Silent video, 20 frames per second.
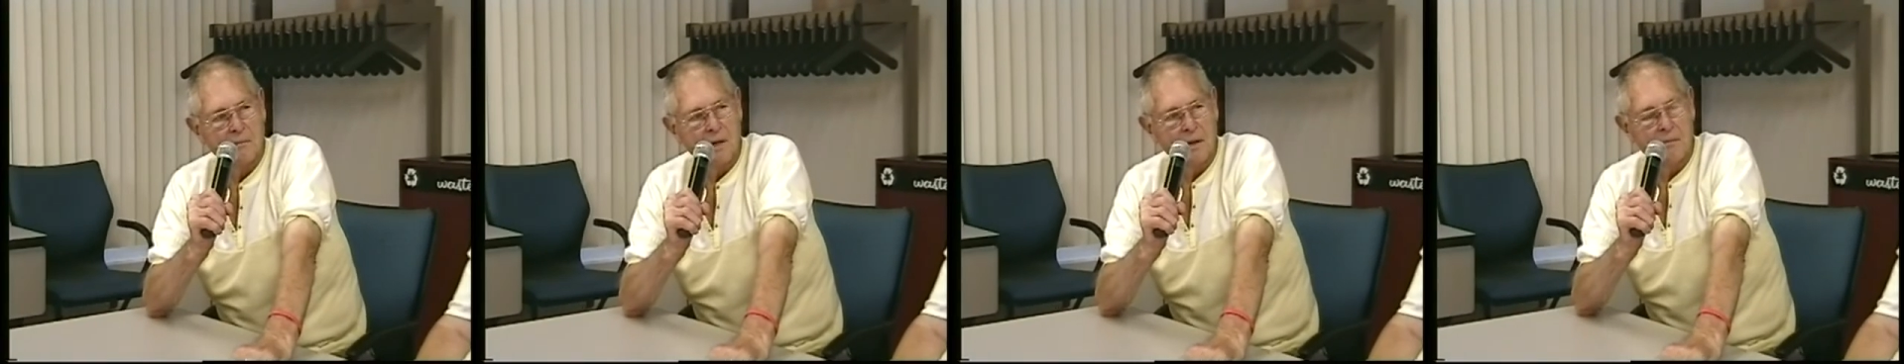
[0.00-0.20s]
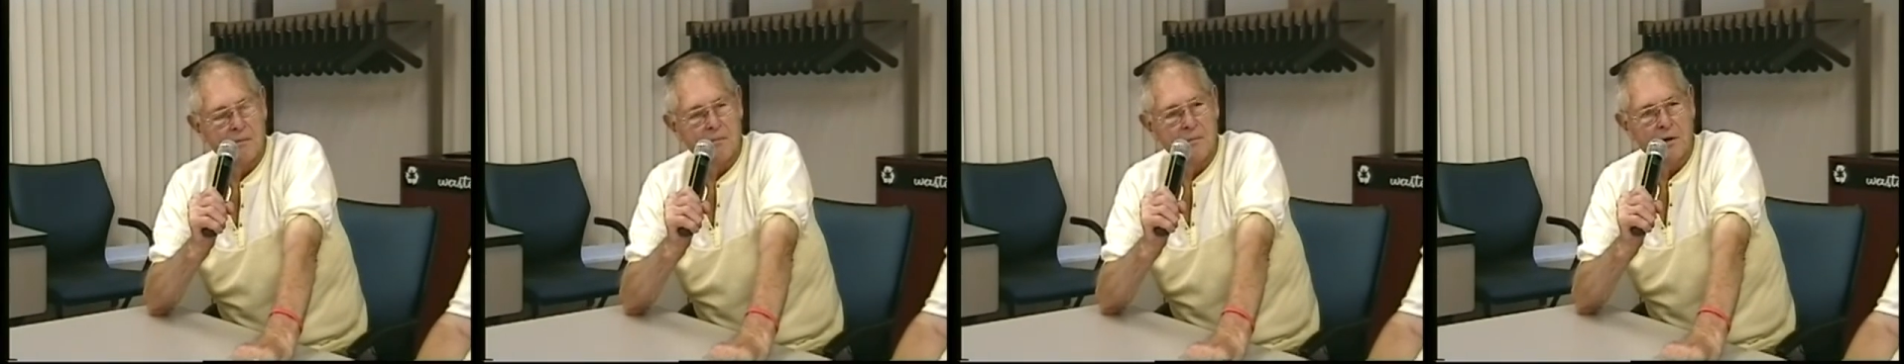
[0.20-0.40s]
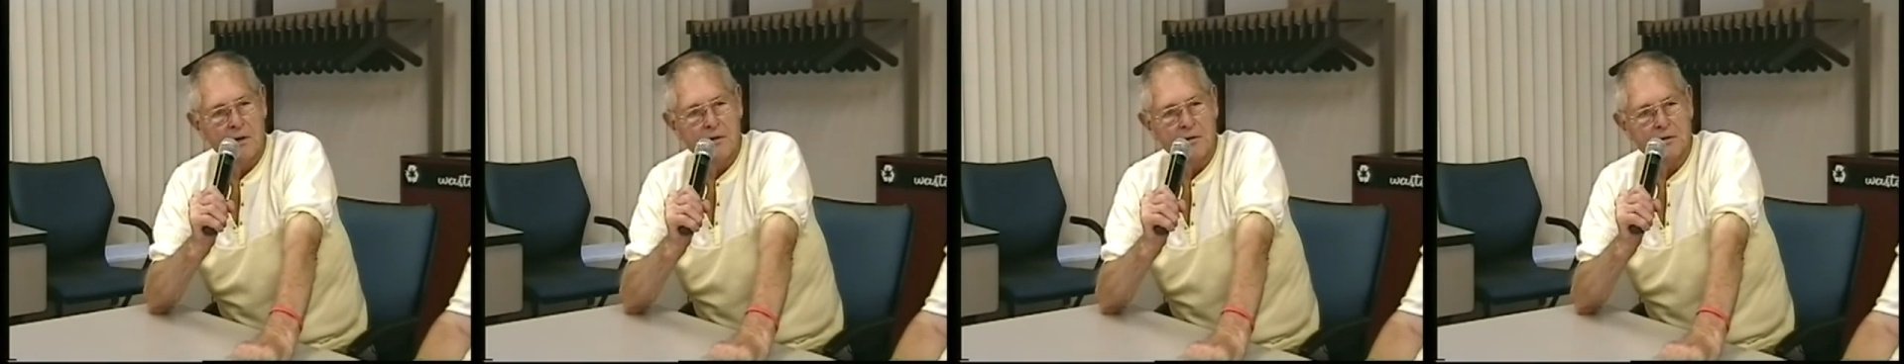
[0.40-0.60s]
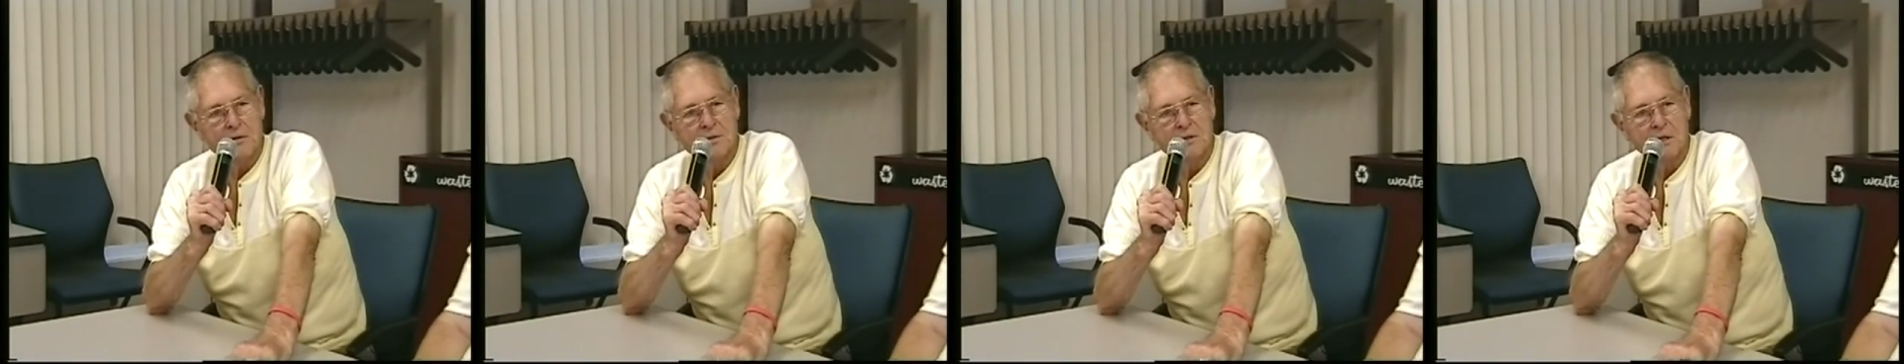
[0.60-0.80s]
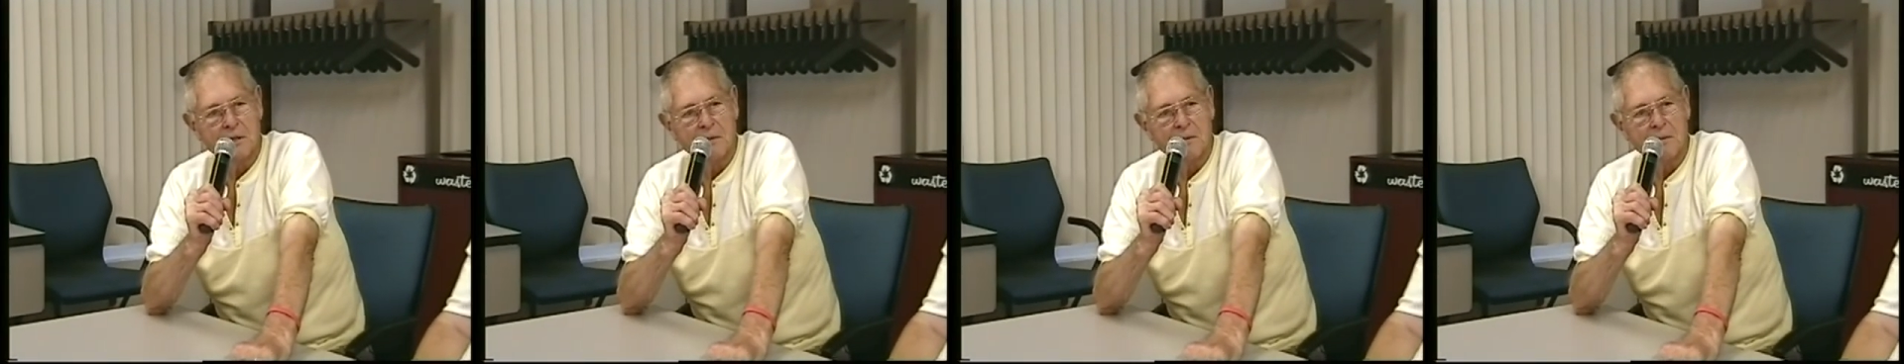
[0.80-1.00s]
my
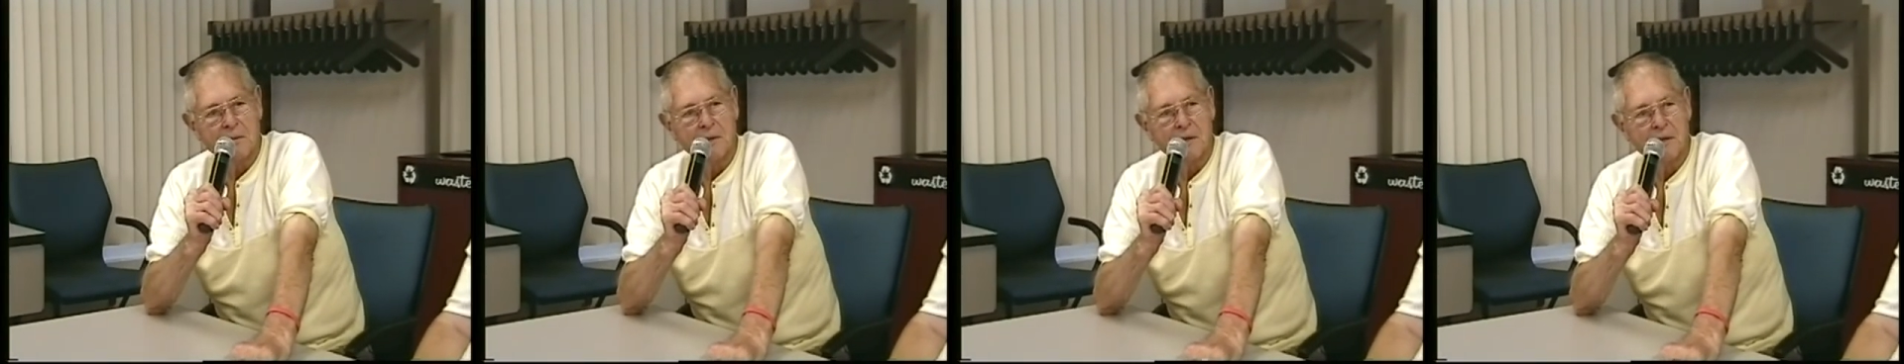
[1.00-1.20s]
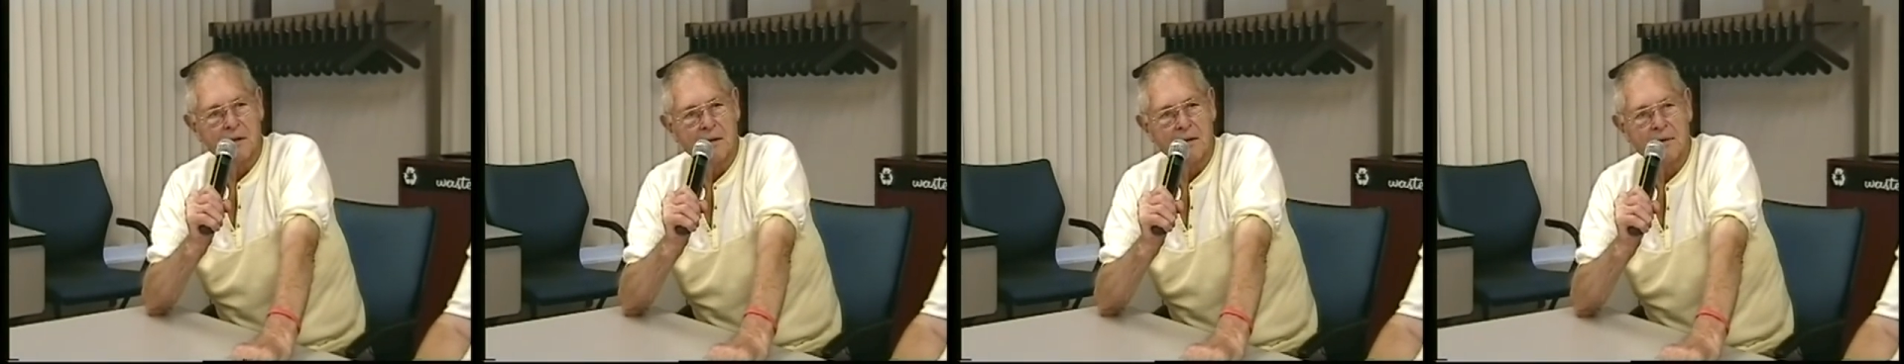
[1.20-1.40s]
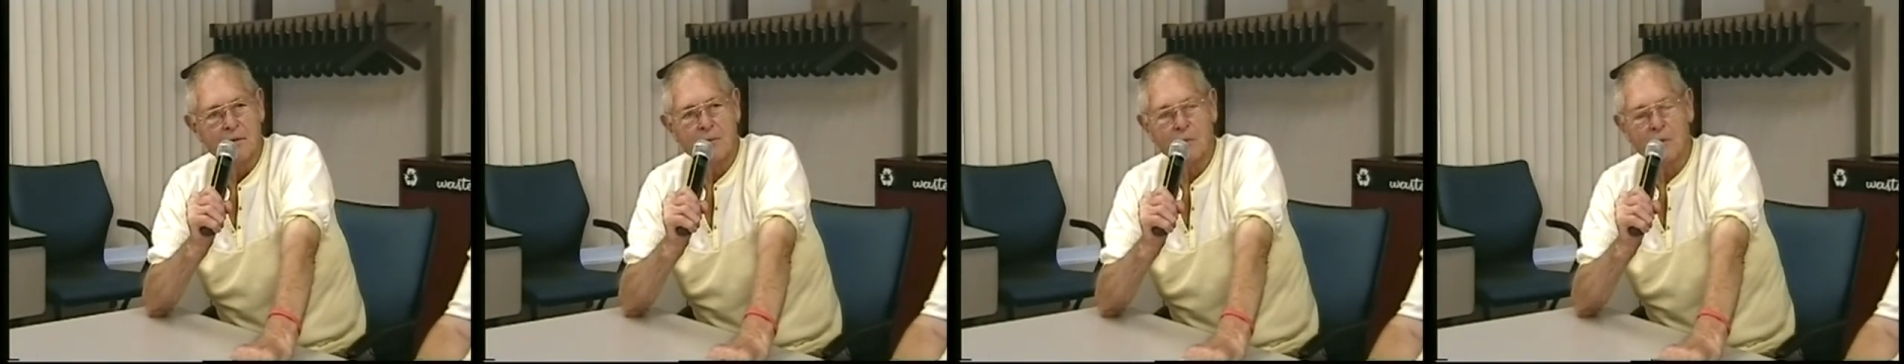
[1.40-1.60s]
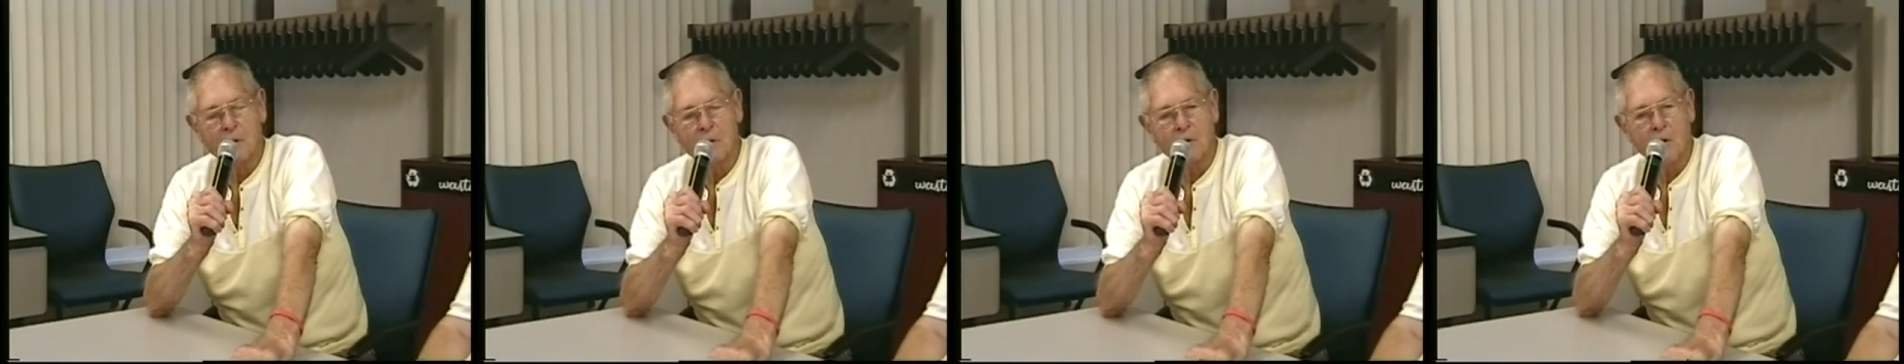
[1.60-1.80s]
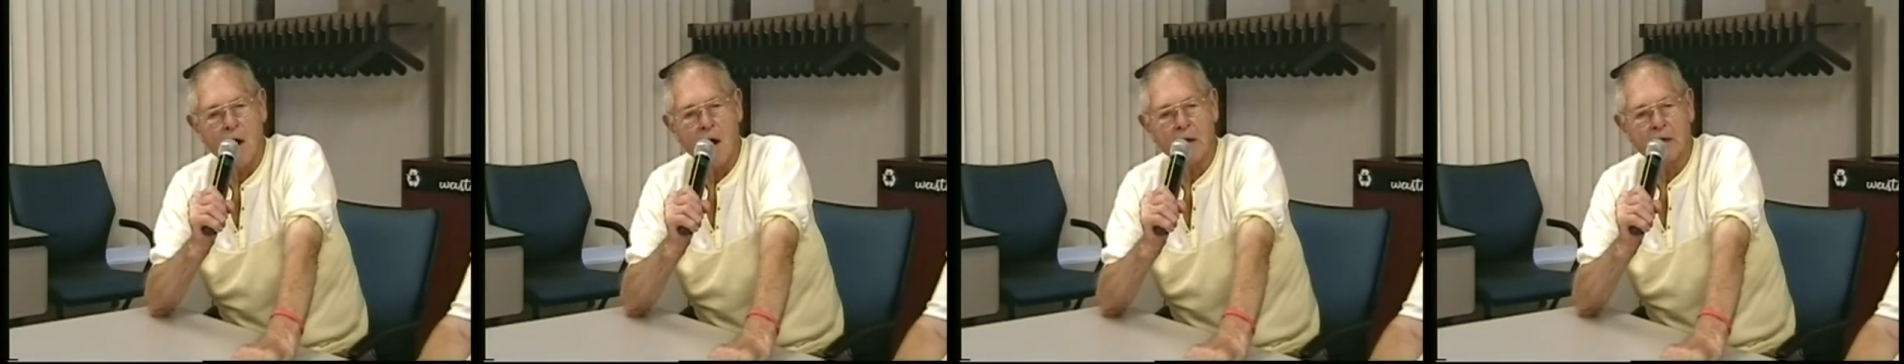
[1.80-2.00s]
brothers and were
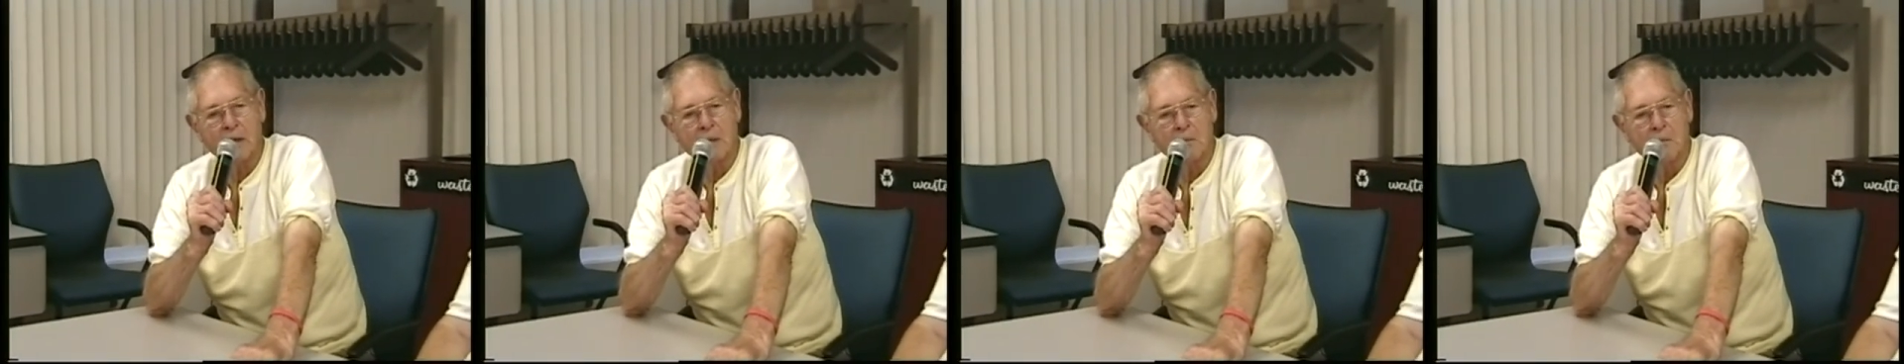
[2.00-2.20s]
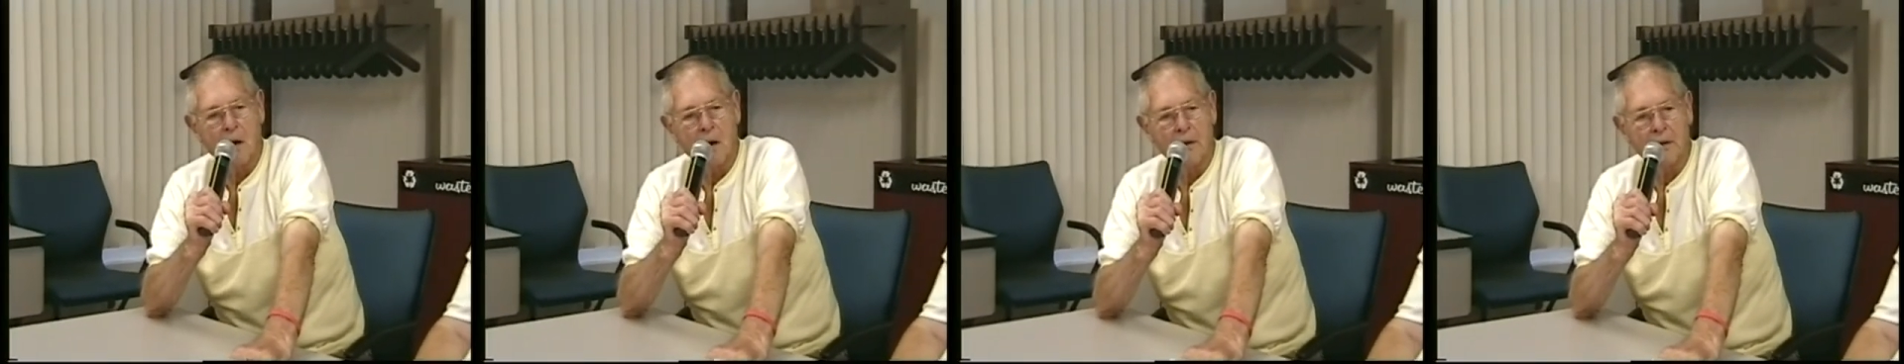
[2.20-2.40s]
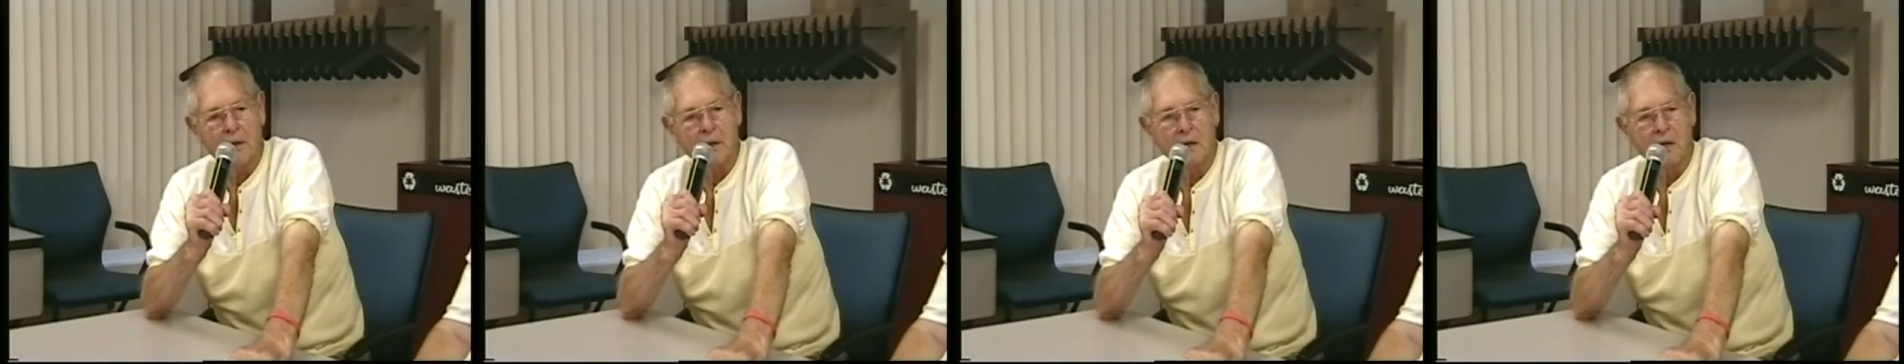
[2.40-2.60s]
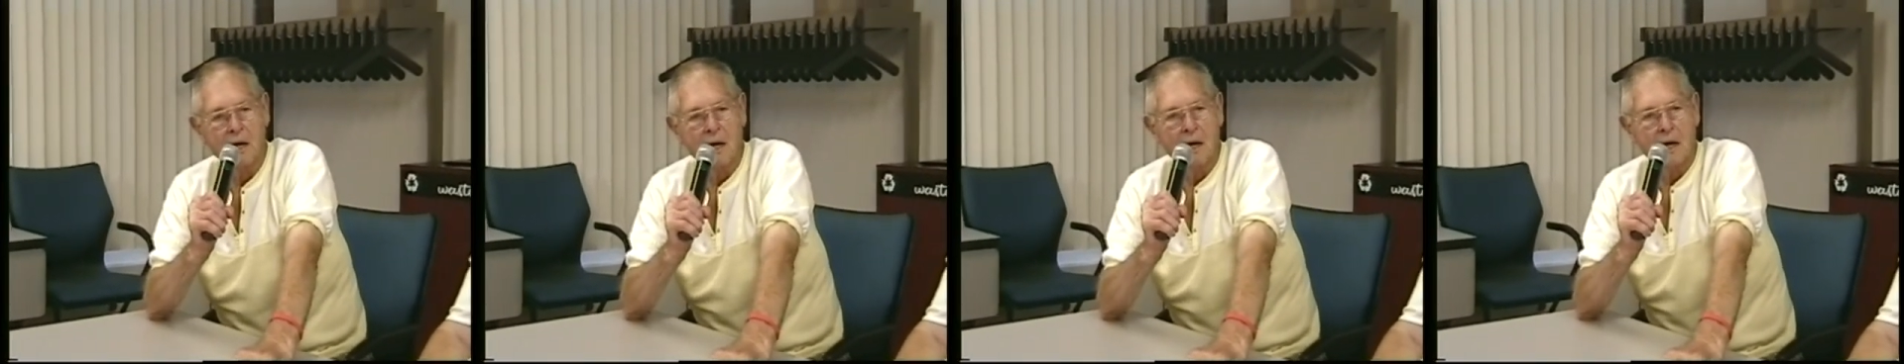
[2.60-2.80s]
talking about it,